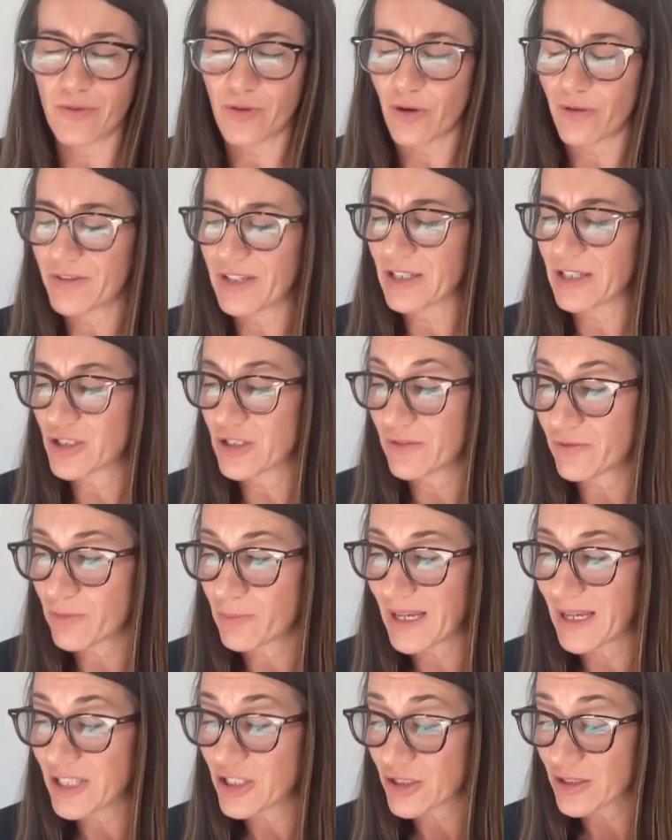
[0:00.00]
of confidential
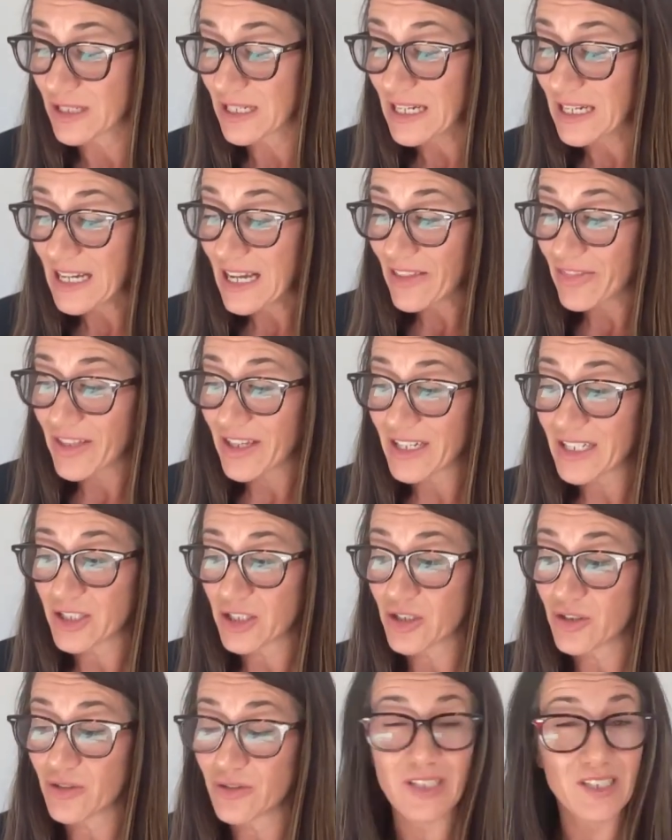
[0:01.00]
information, then
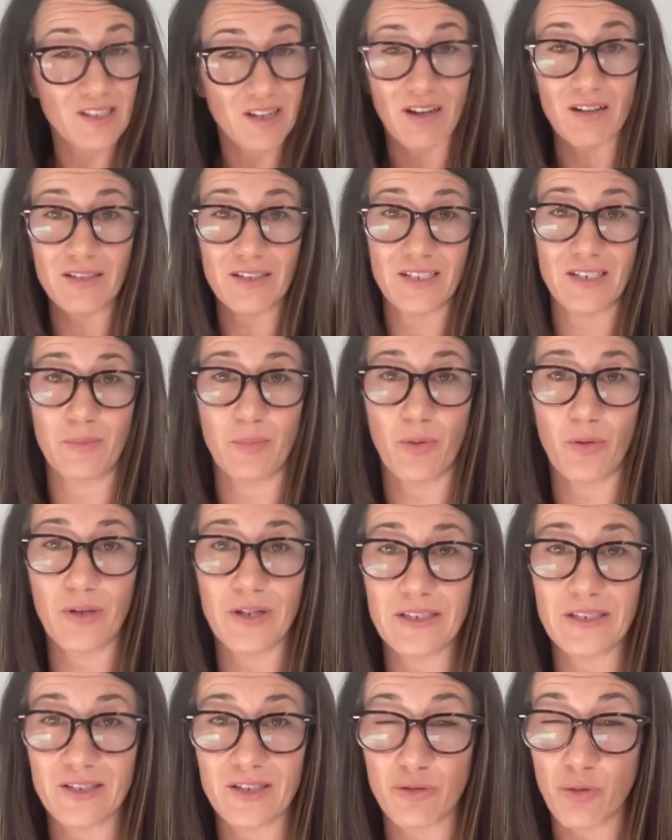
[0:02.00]
it's a good starting
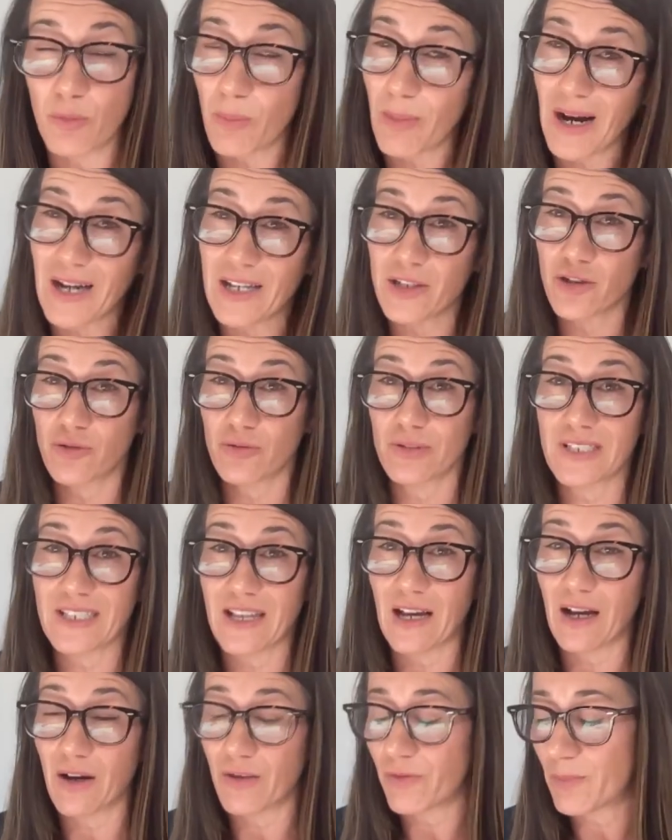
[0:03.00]
point to remind
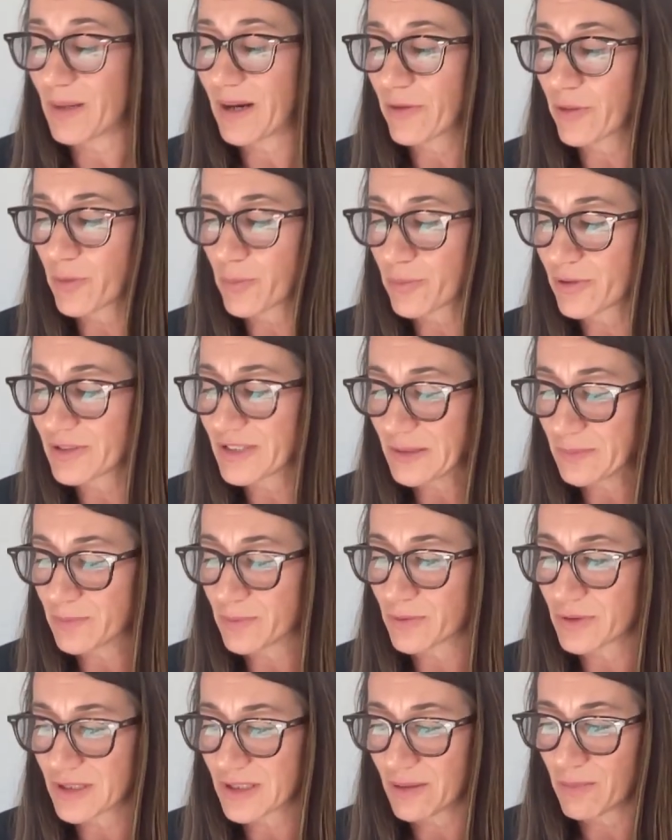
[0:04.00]
yourself about the
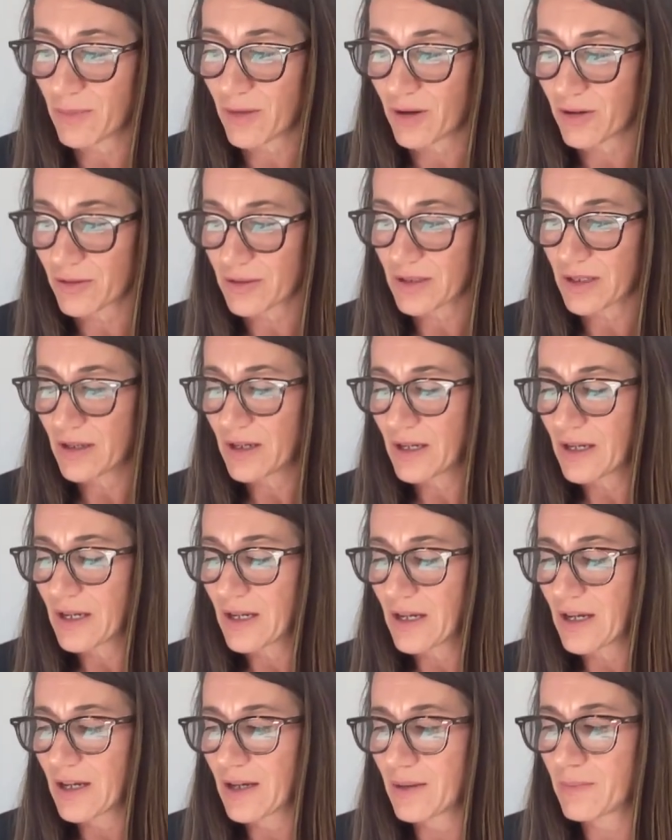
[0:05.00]
principles that Mark
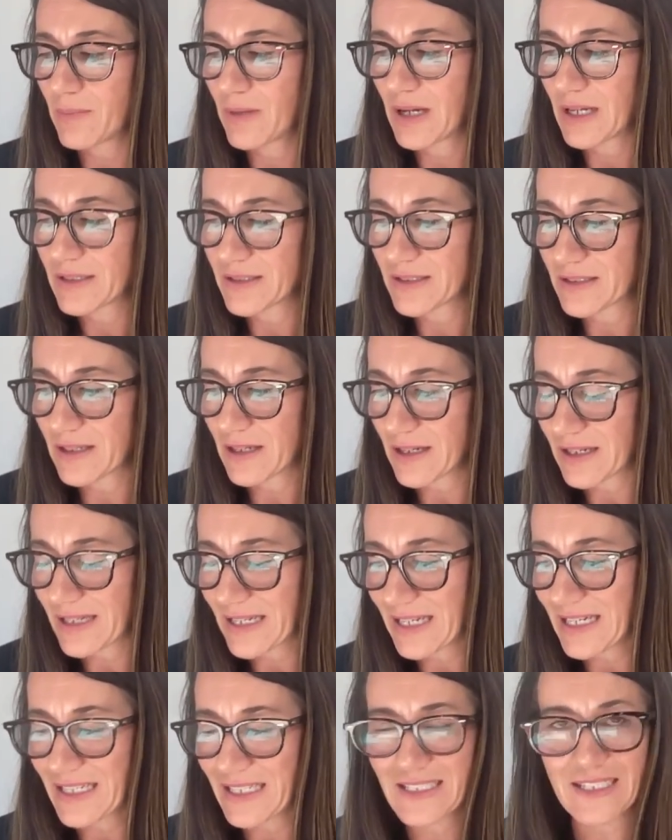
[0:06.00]
has
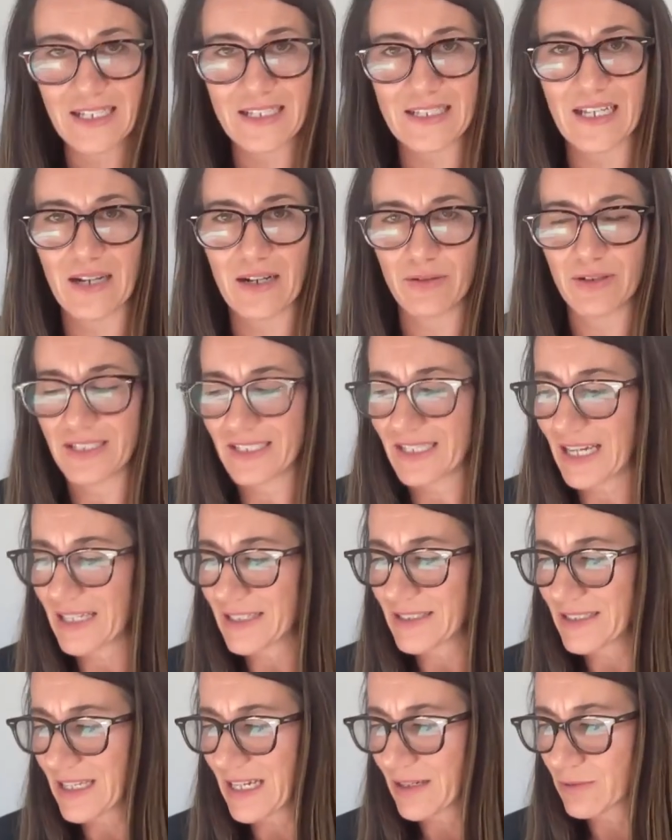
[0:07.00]
clearly set out in his
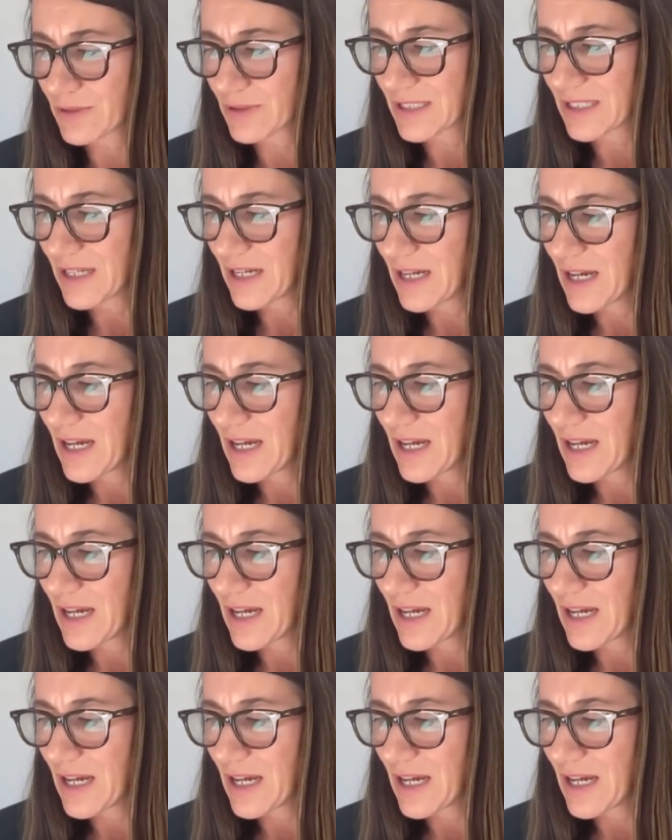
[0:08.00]
handout.